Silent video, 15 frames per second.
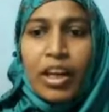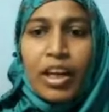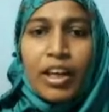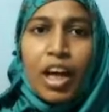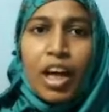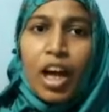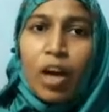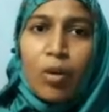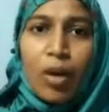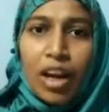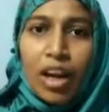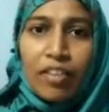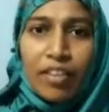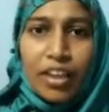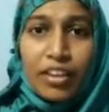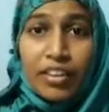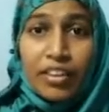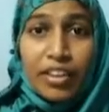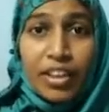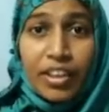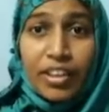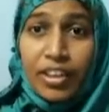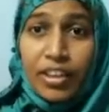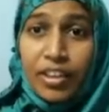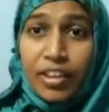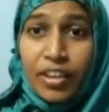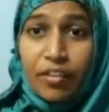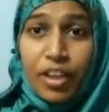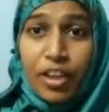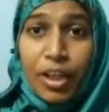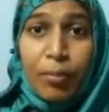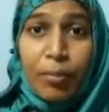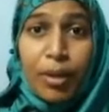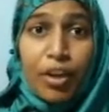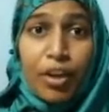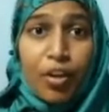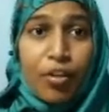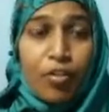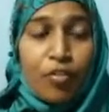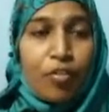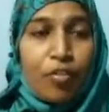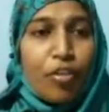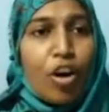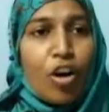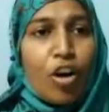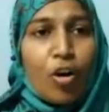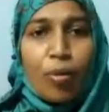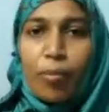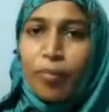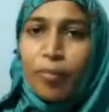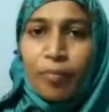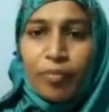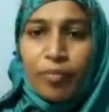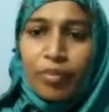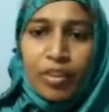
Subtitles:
And how have I written in a very big form?